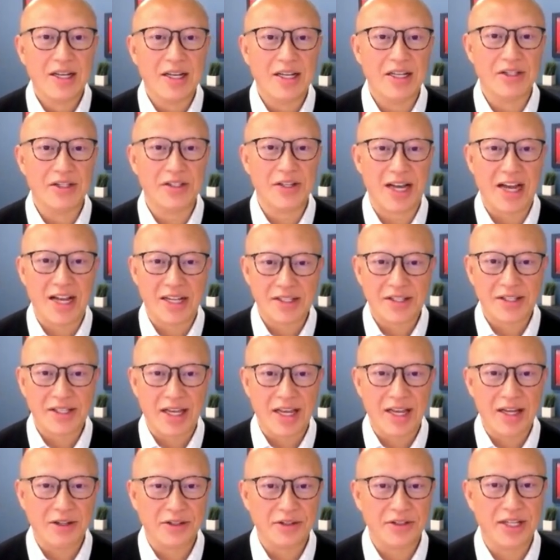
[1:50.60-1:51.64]
is an
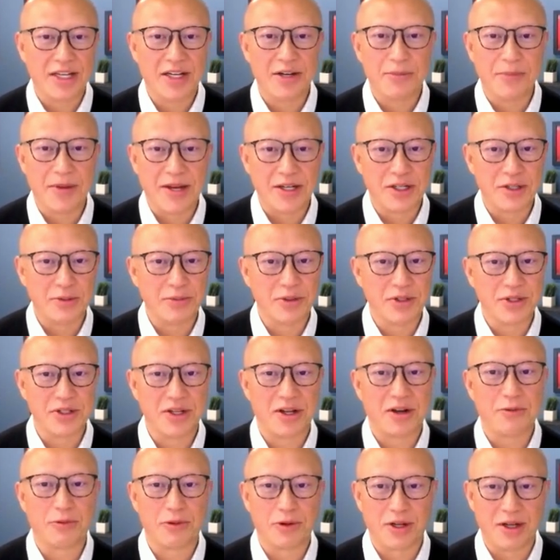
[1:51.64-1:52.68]
at-scale data management
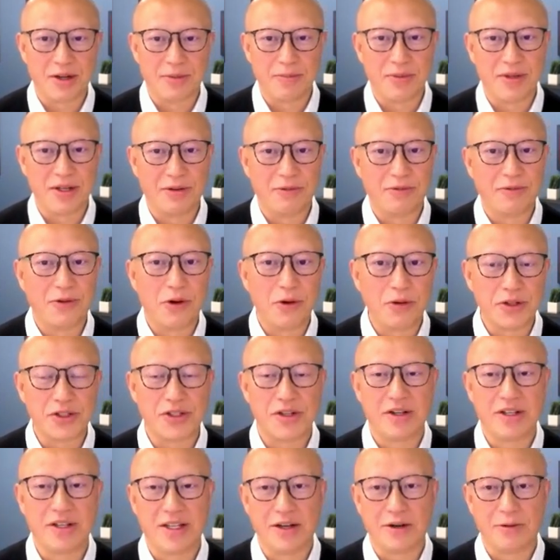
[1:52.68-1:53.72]
software company
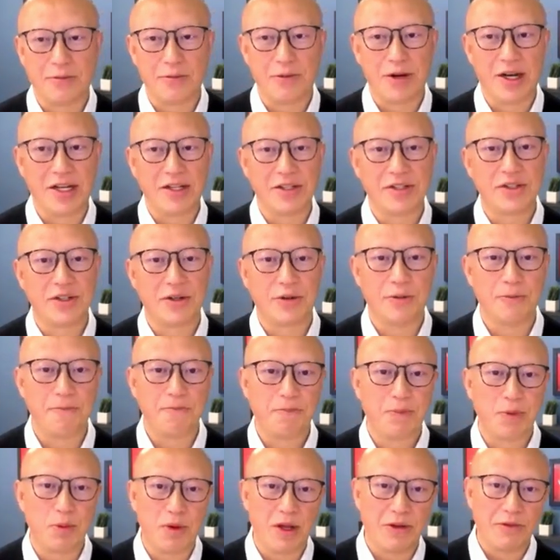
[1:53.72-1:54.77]
focused on the enterprise. So
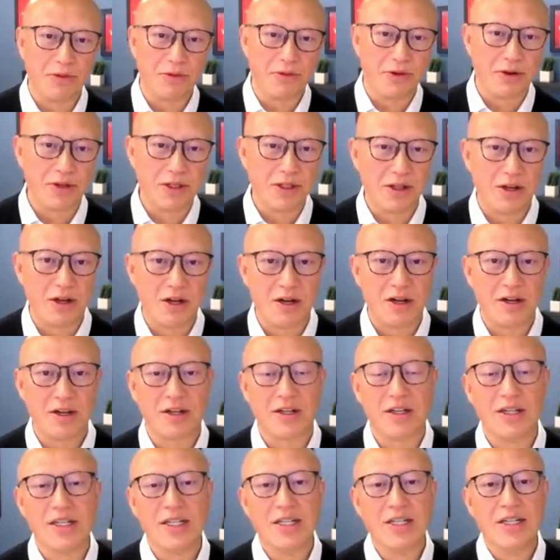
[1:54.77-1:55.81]
we have a very
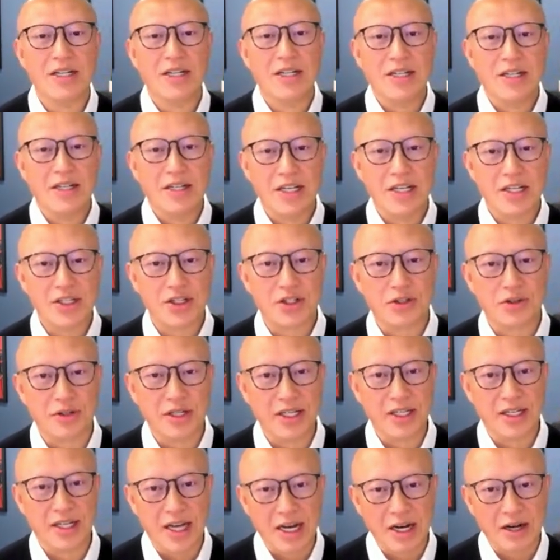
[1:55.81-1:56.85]
long
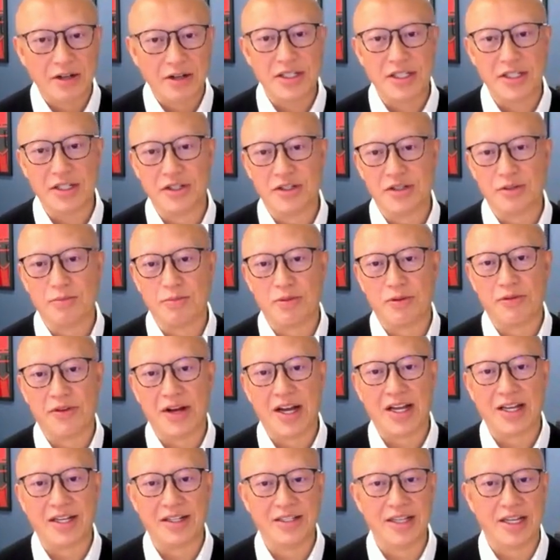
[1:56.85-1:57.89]
history and heritage of
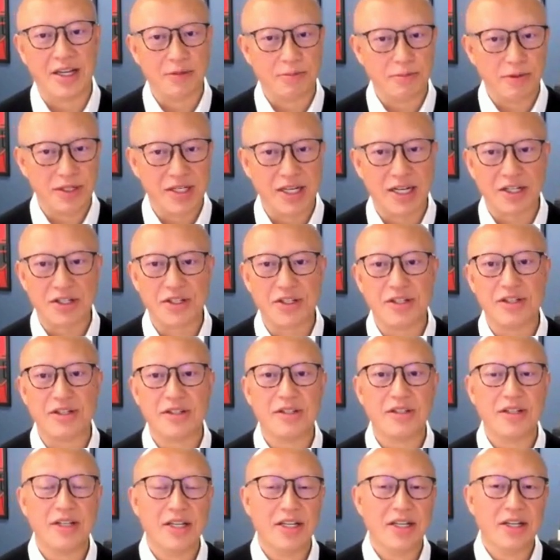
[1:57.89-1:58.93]
providing data
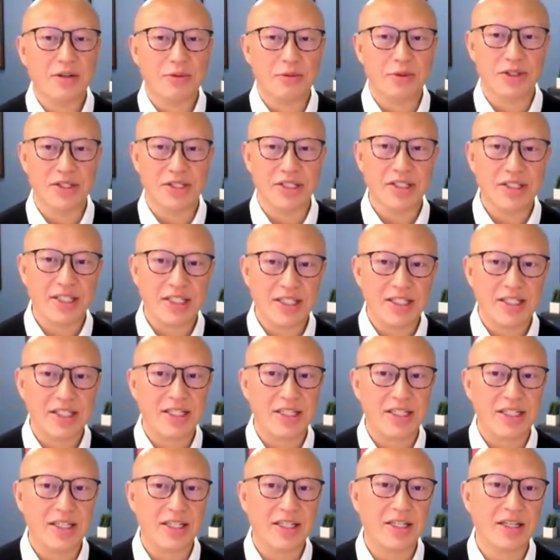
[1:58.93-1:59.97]
protection,
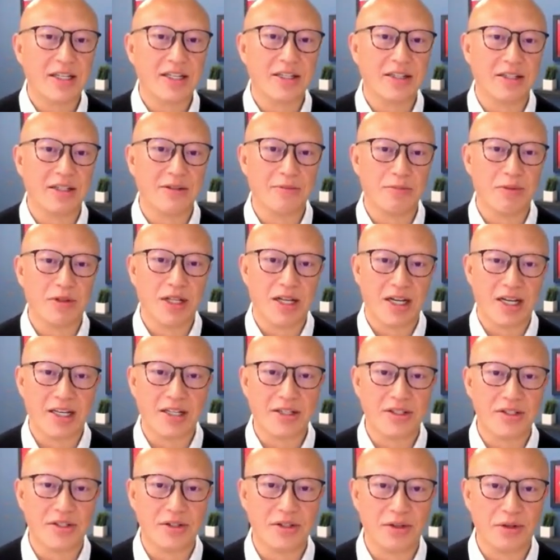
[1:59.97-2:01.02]
resiliency, and
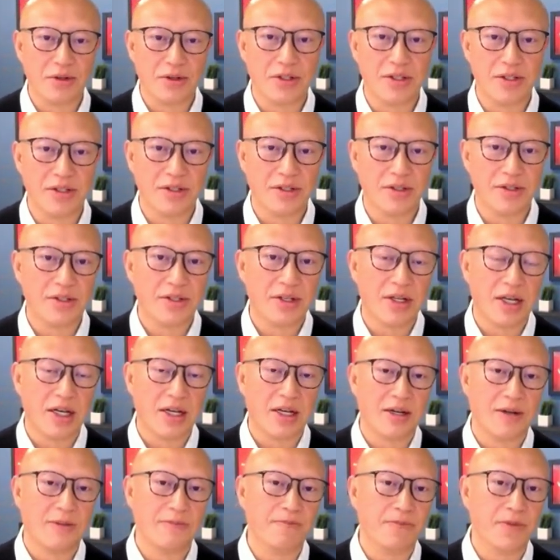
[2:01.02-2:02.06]
compliance solutions
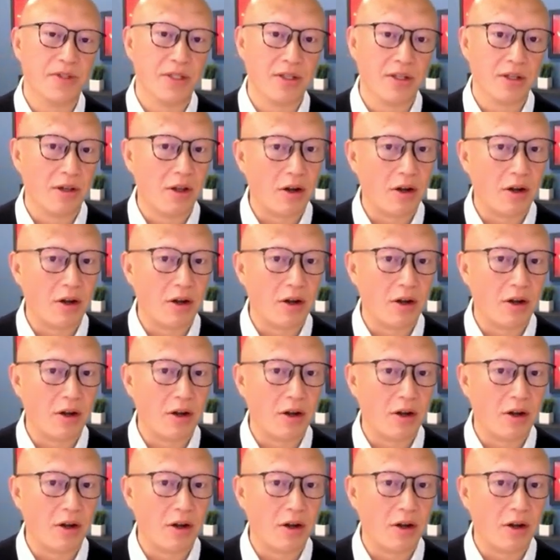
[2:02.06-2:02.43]
um, to the